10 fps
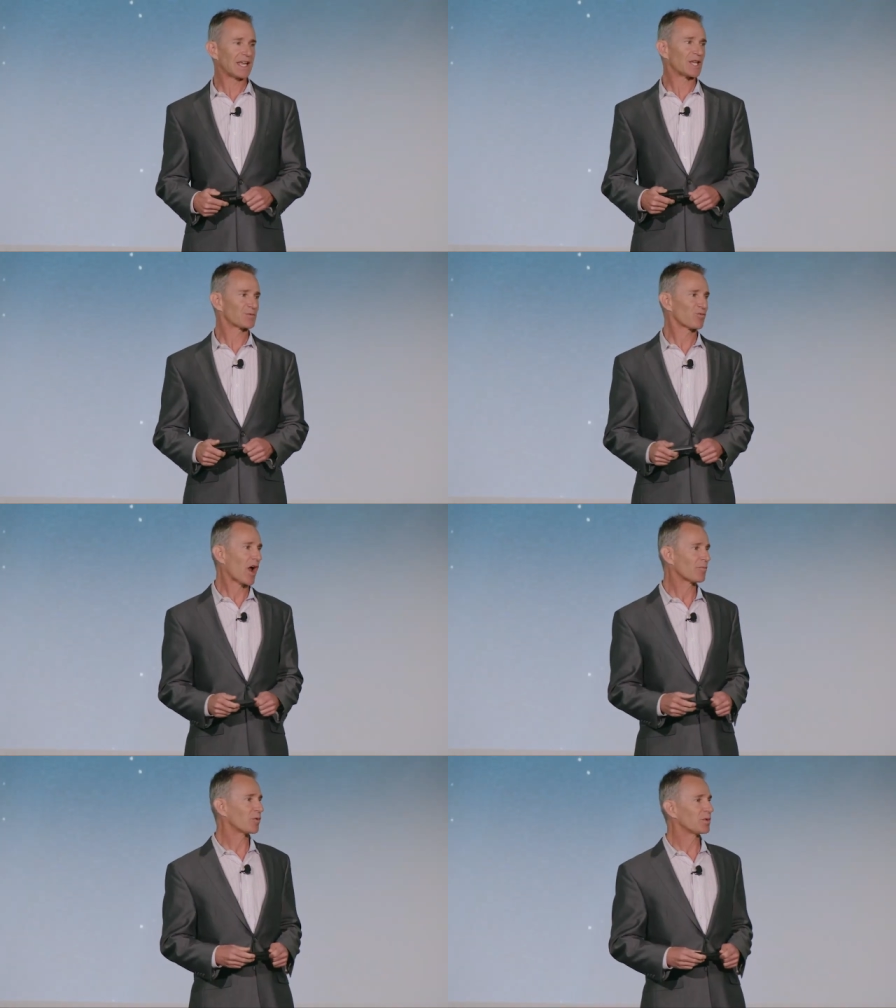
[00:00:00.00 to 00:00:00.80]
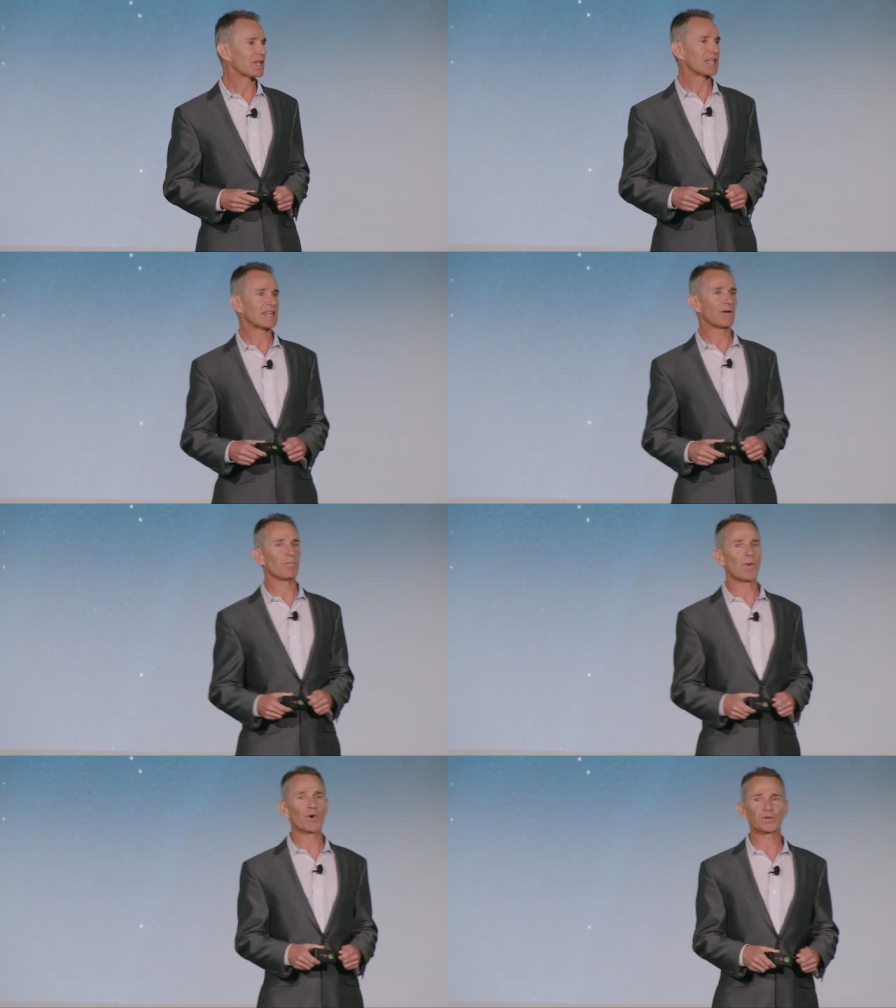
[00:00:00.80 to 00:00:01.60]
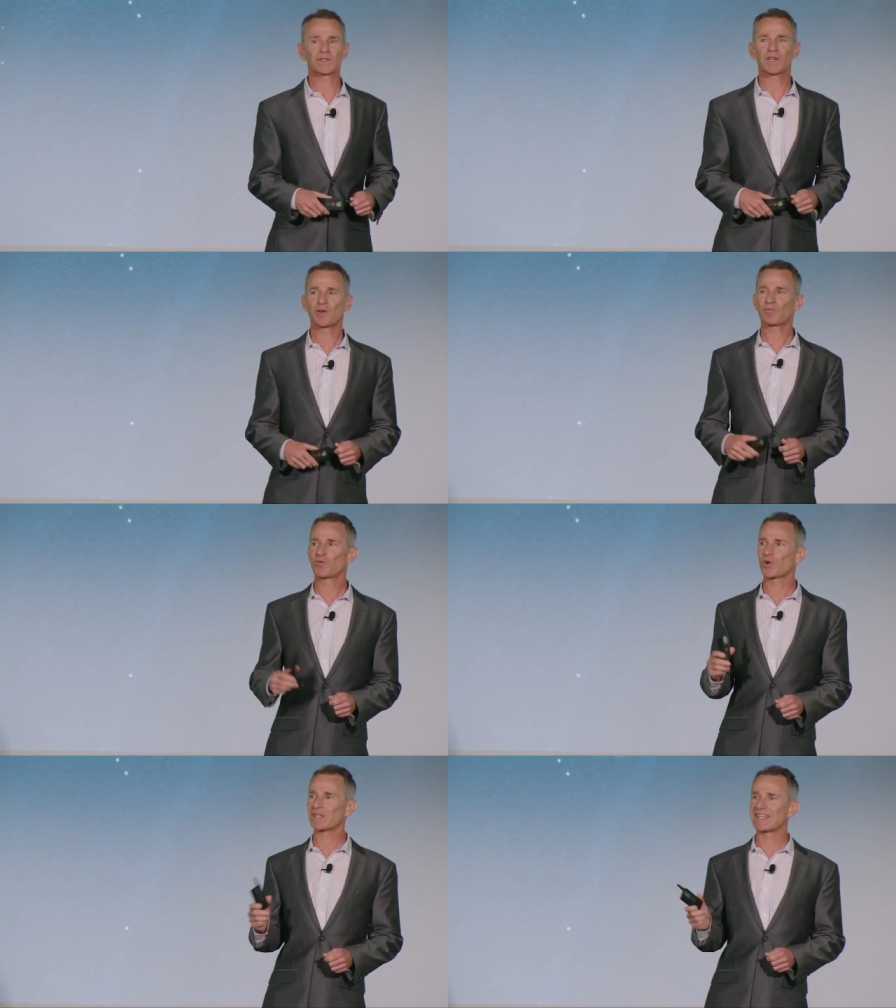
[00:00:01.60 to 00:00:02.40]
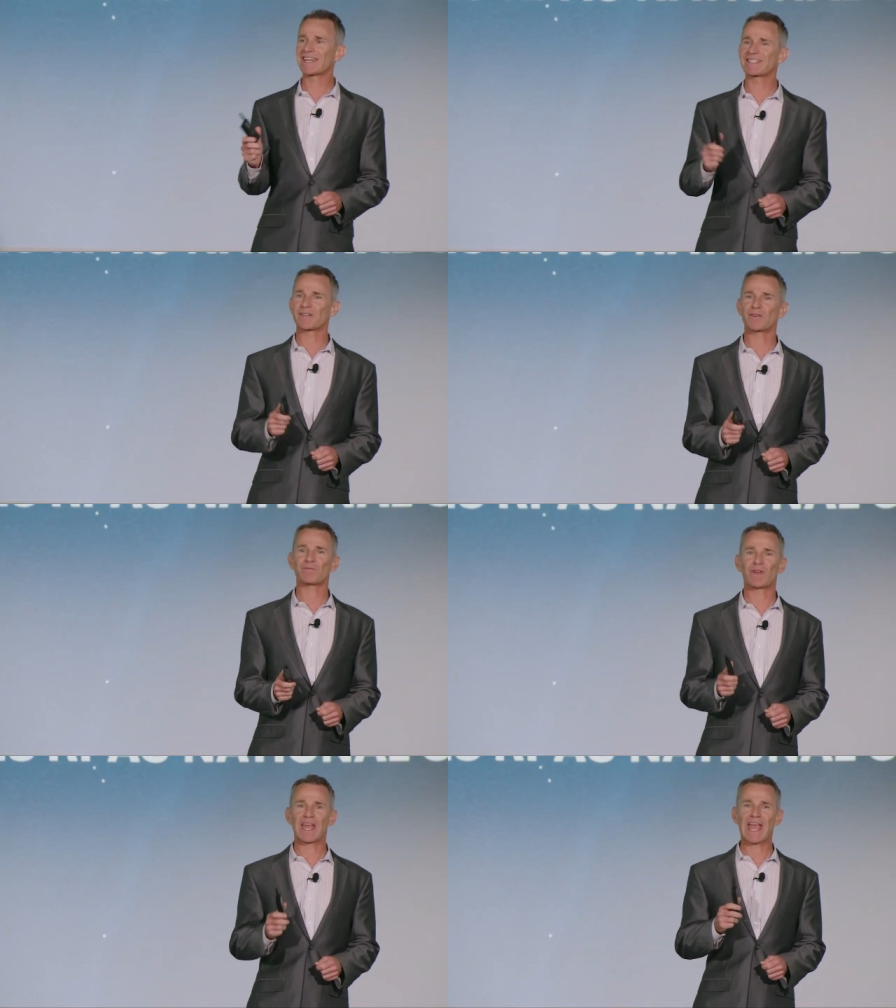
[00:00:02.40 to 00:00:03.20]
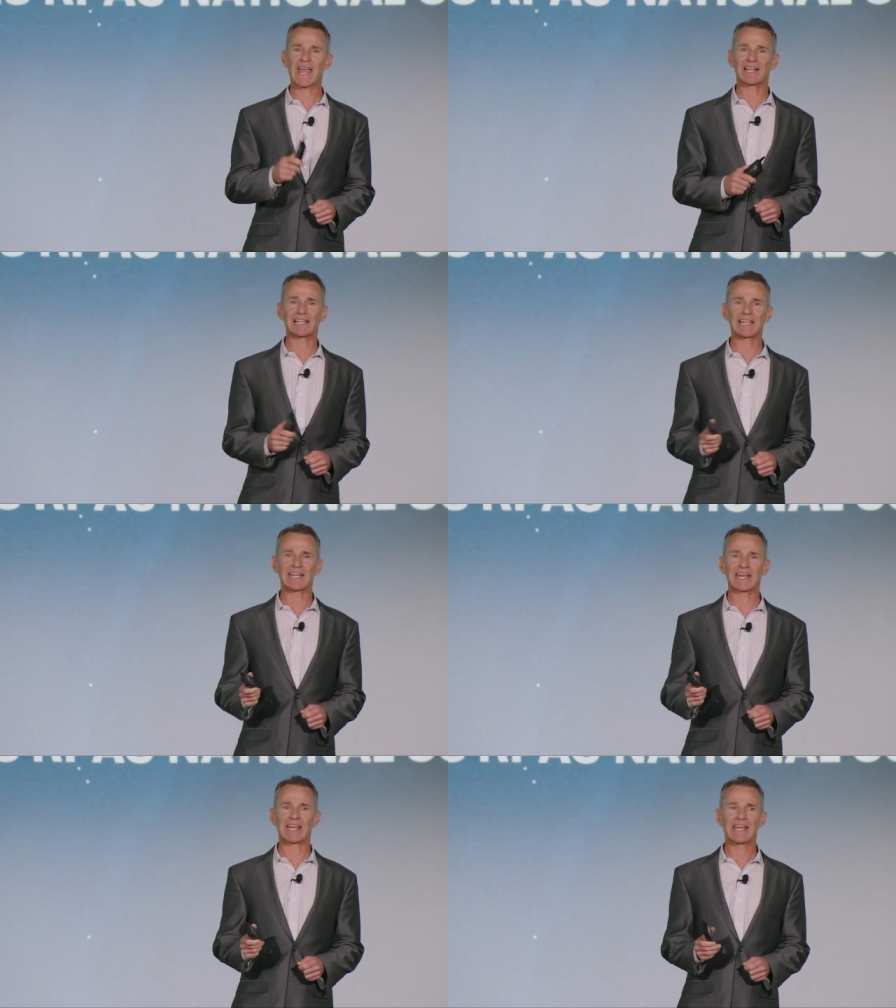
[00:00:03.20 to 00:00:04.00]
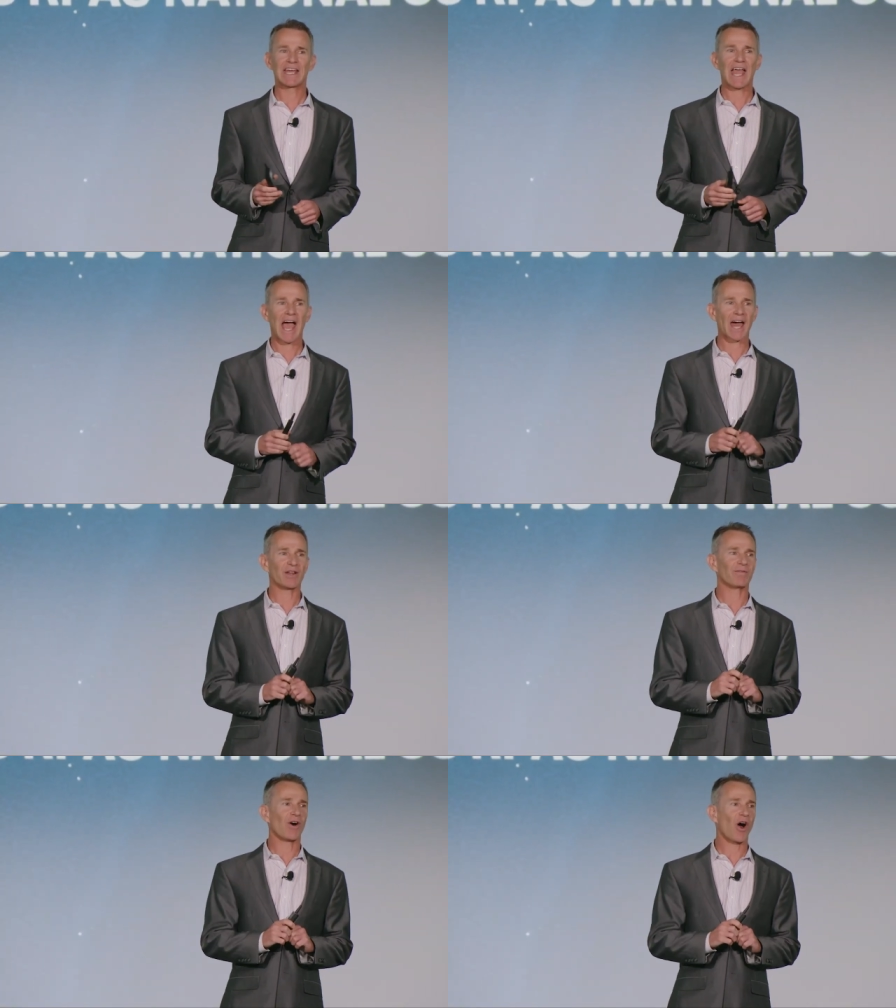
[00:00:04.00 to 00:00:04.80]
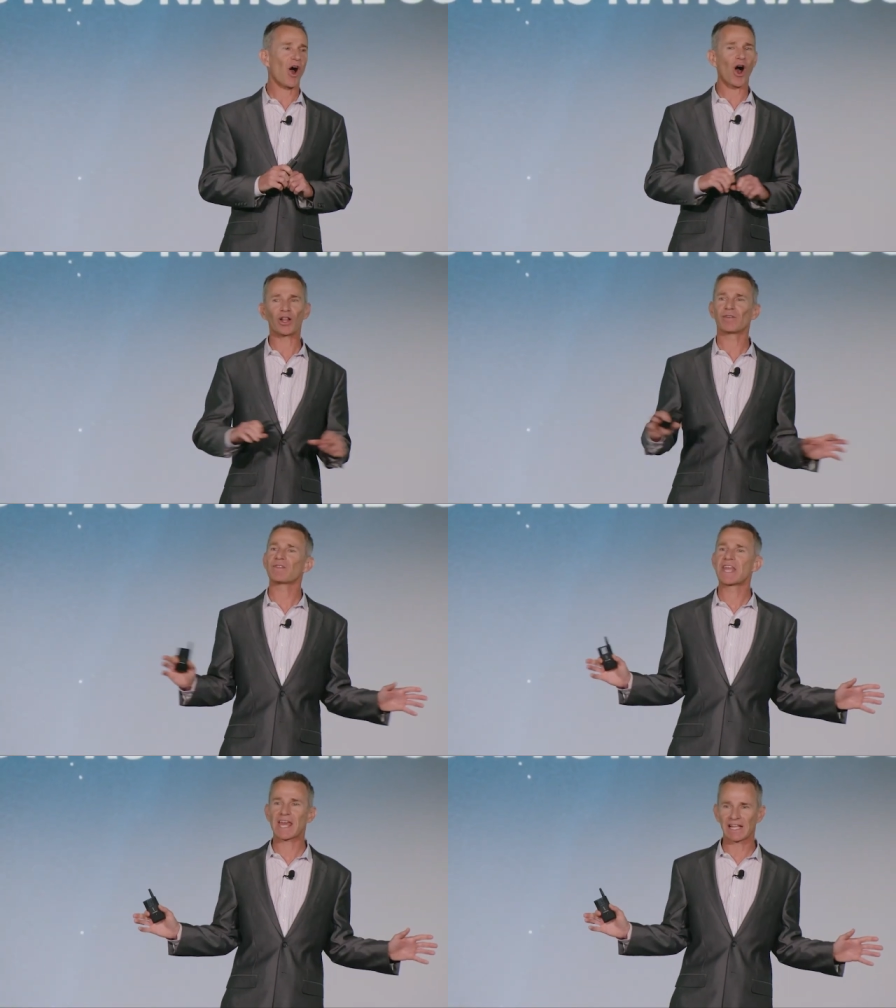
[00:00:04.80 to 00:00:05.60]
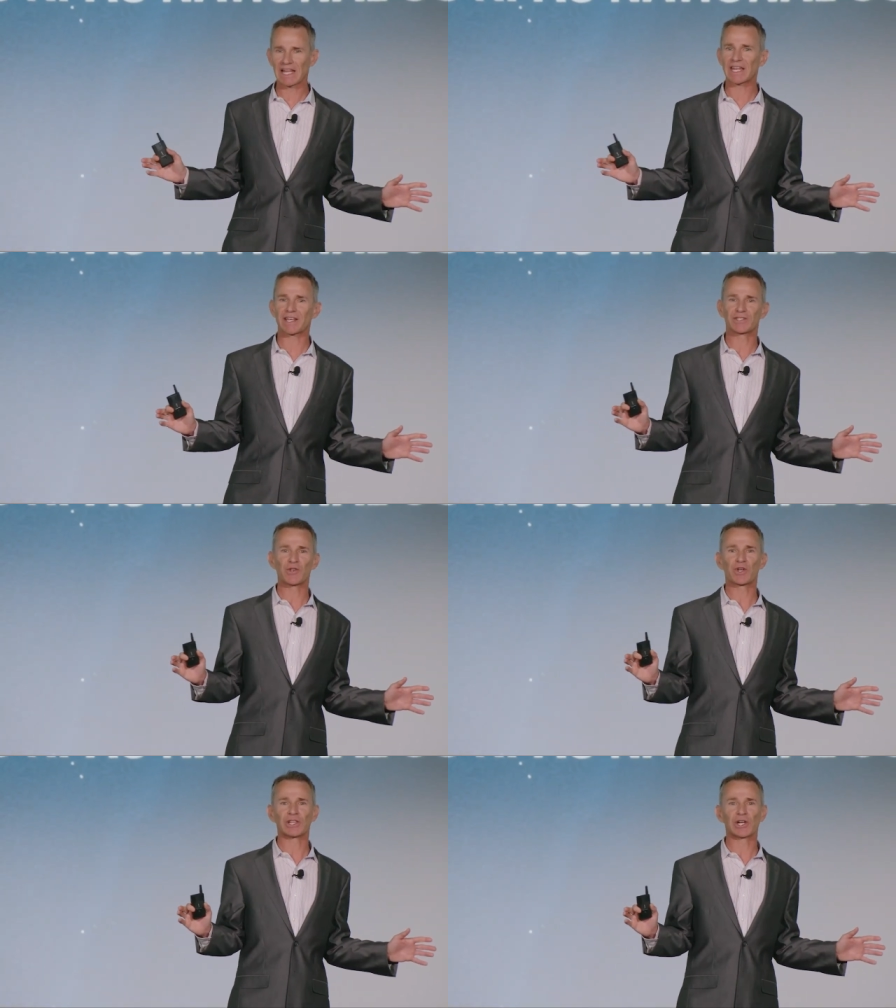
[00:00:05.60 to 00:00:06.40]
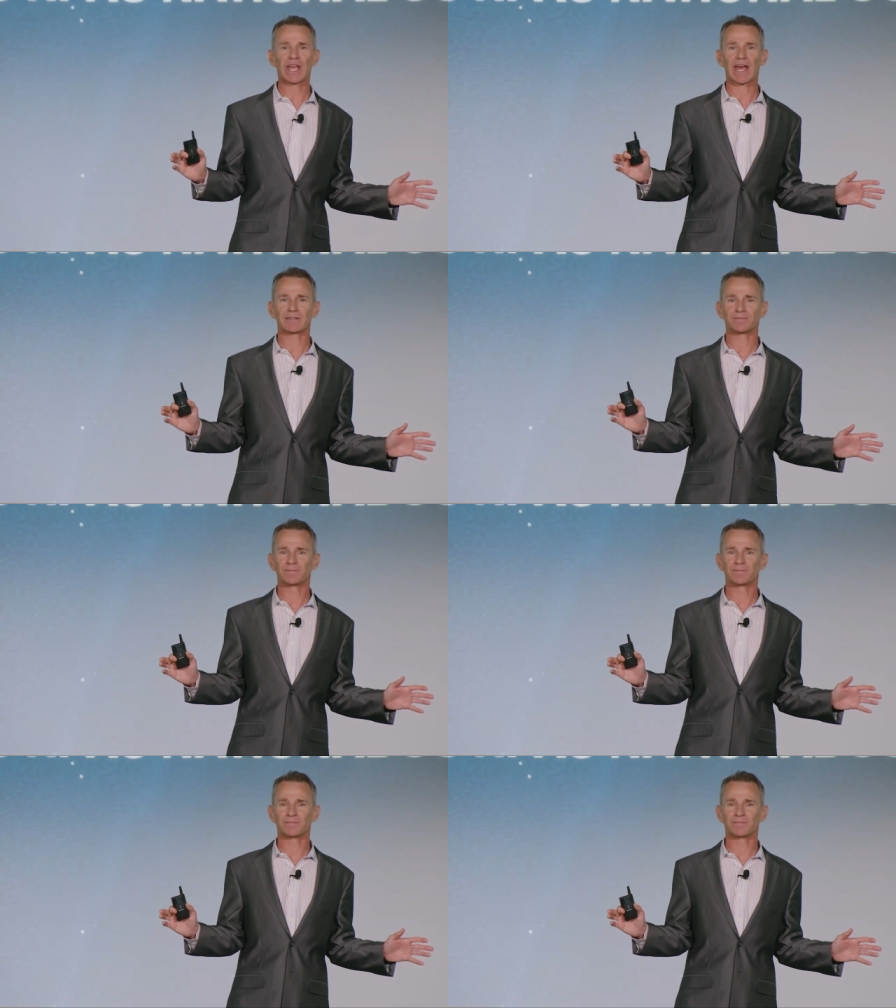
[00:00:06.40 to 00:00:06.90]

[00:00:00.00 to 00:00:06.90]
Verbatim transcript: is probably the most predictive analytic out of all of the analytics you can look at.